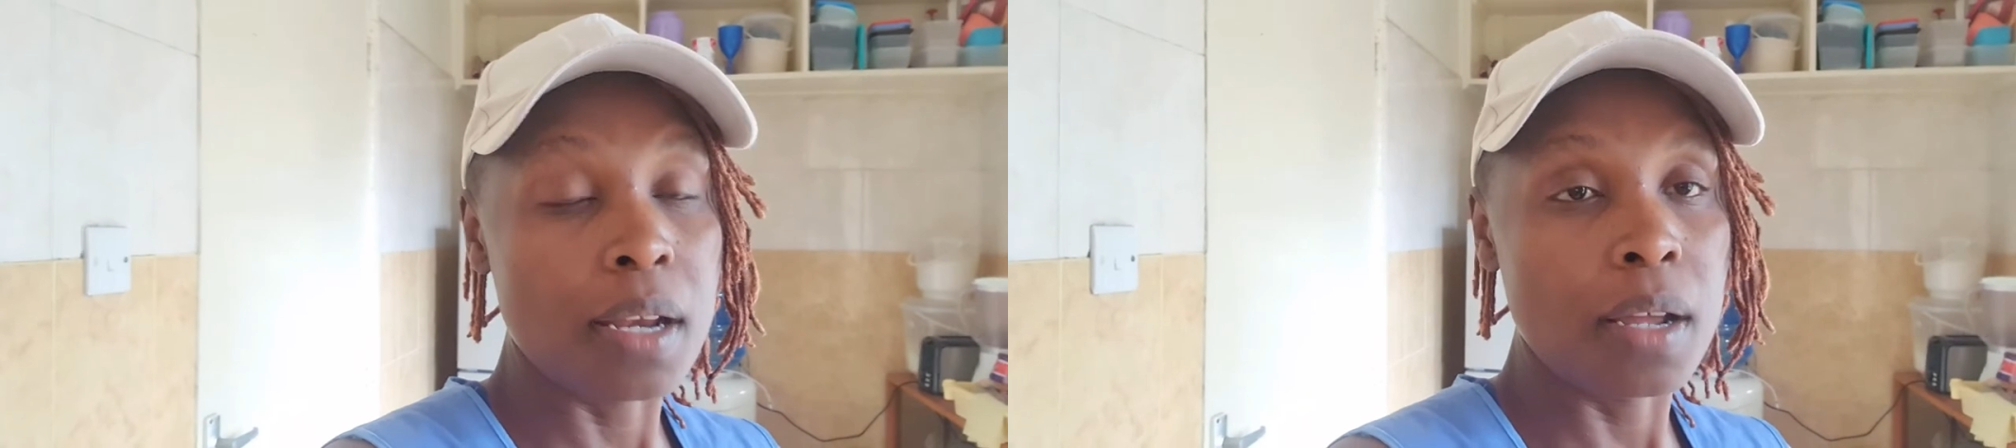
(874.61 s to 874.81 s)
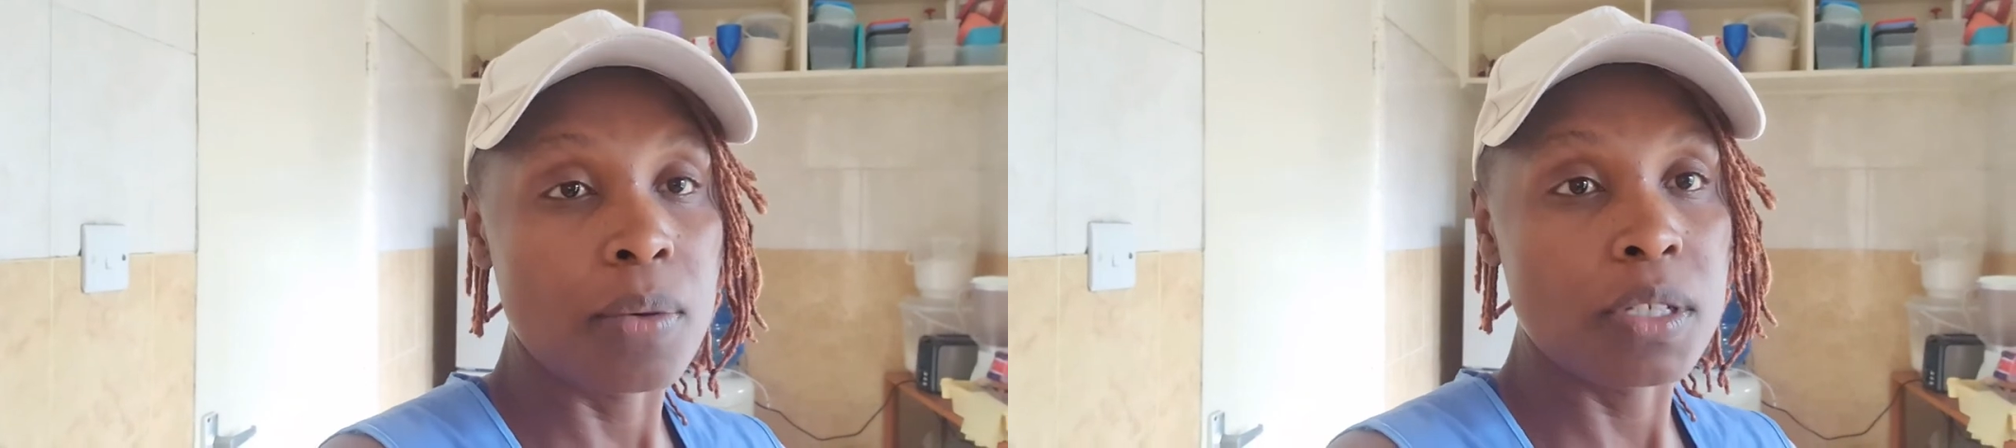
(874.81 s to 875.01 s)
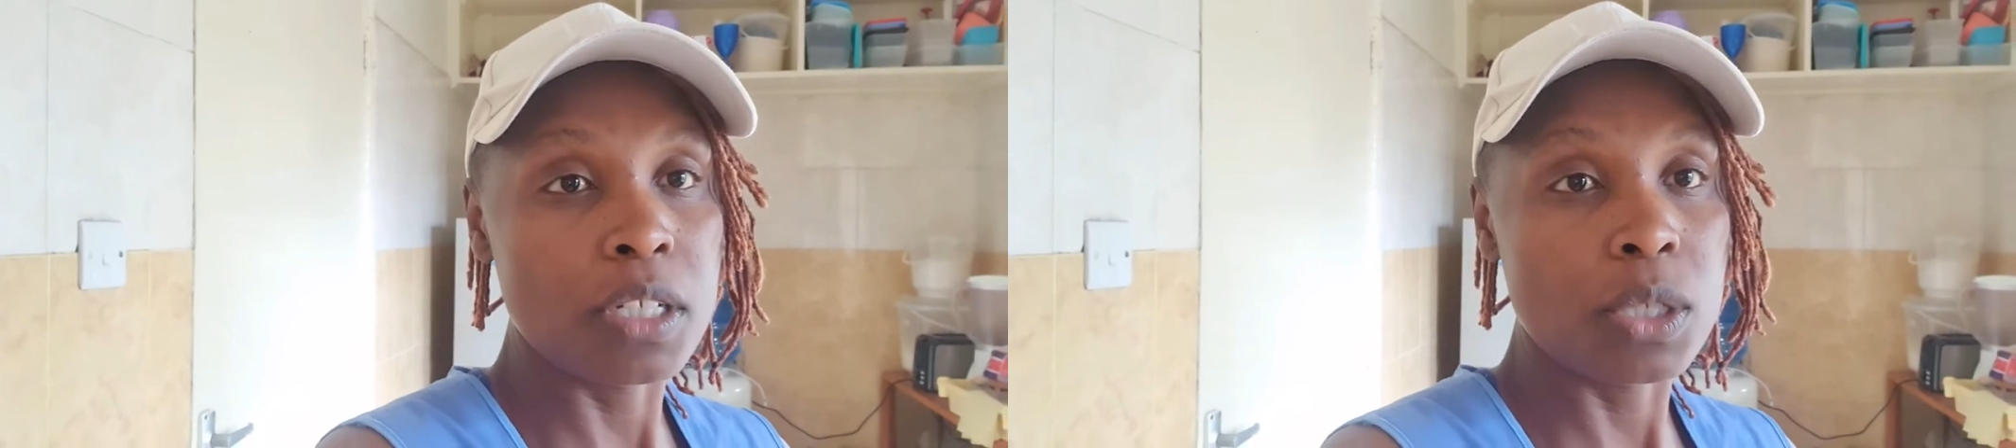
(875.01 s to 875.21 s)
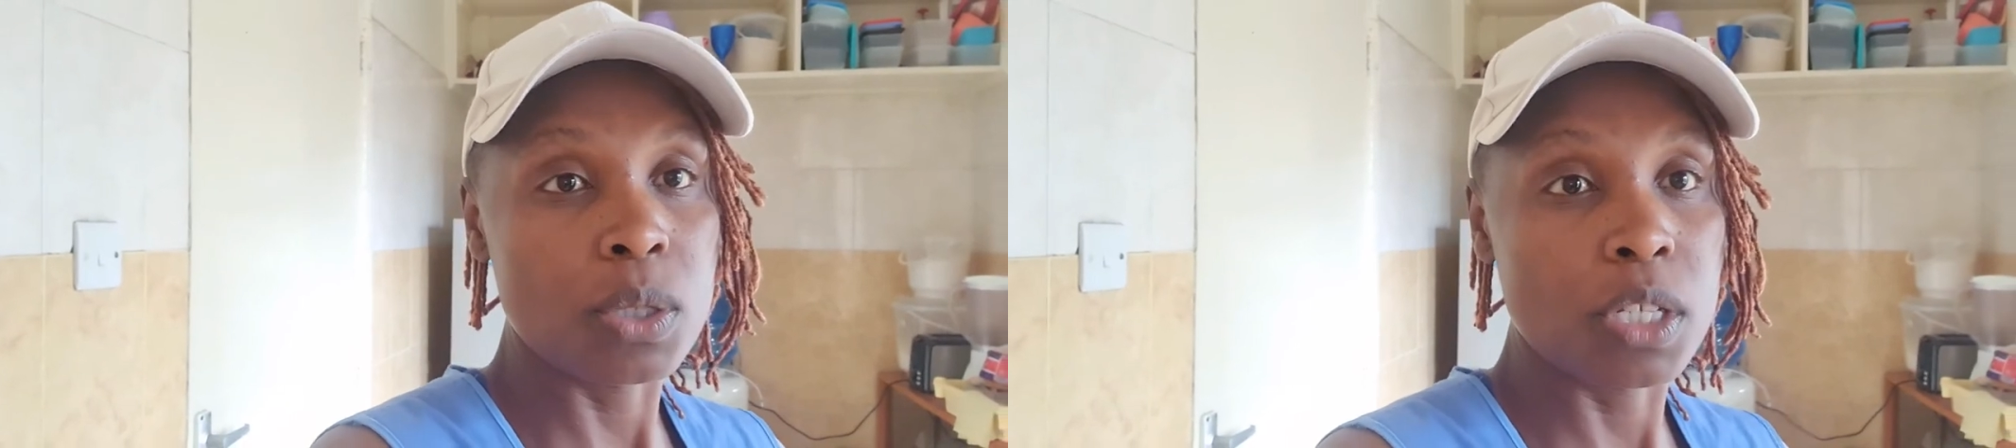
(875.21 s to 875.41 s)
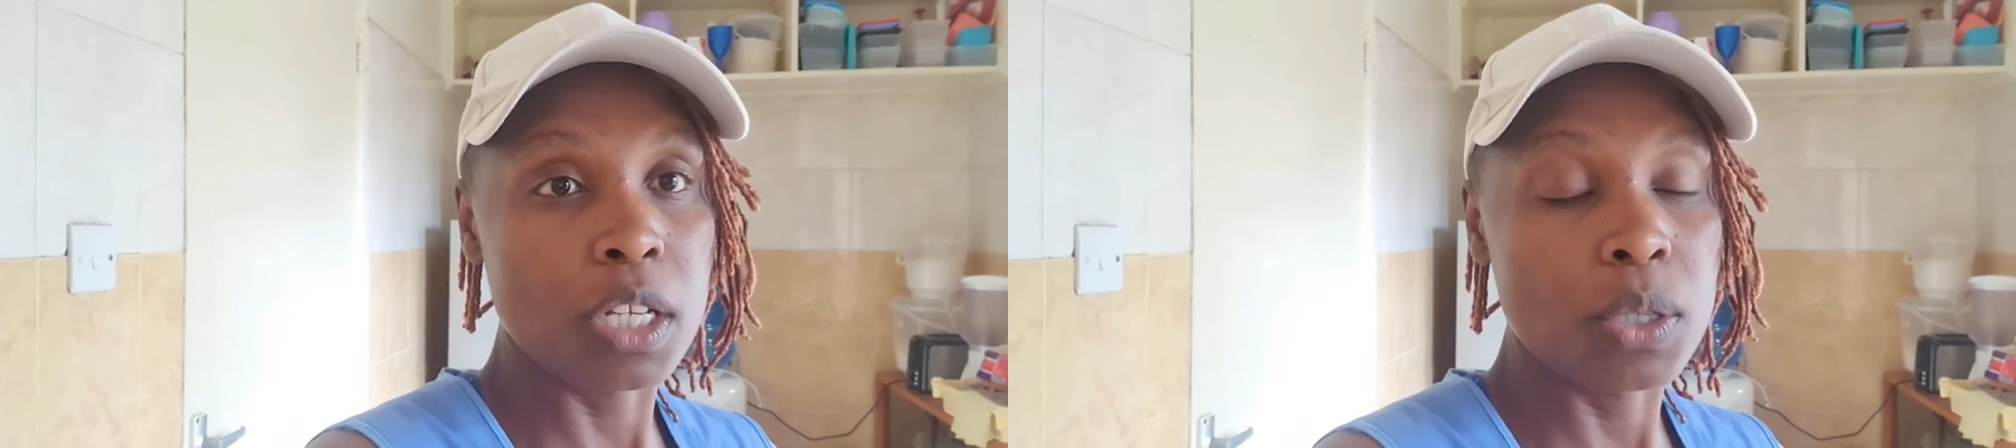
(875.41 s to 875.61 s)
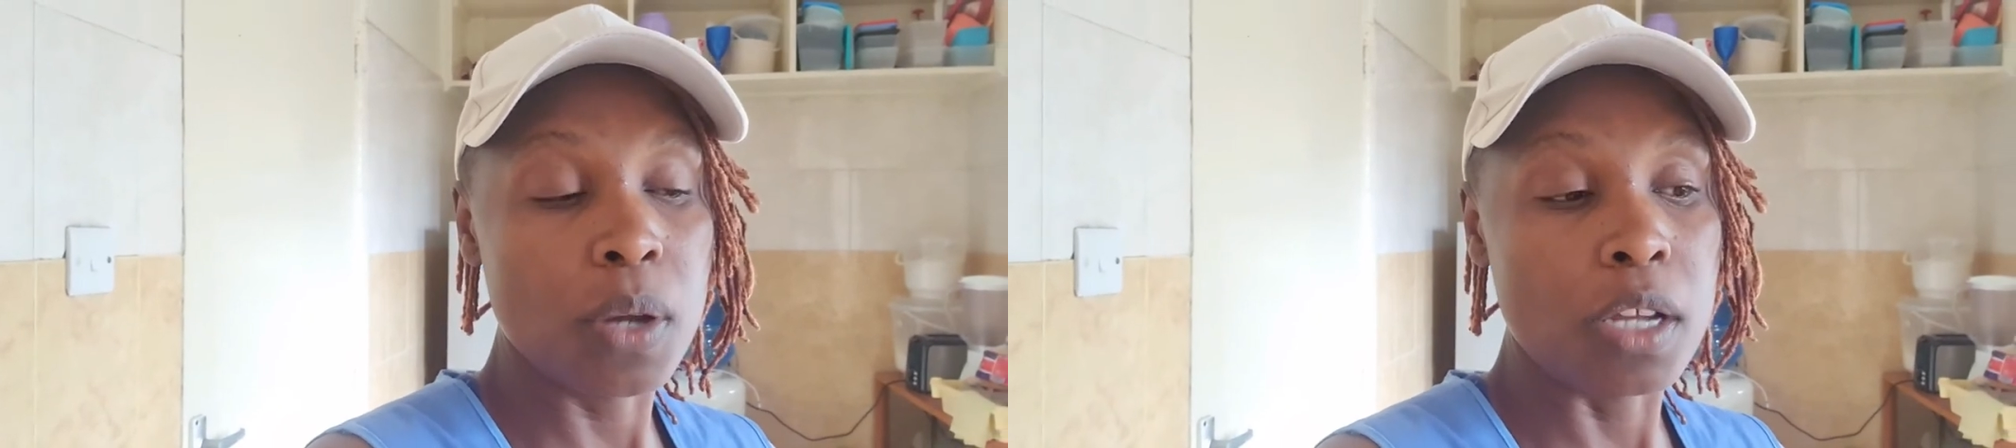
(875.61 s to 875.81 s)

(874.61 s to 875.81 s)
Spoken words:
and I wanted to tell you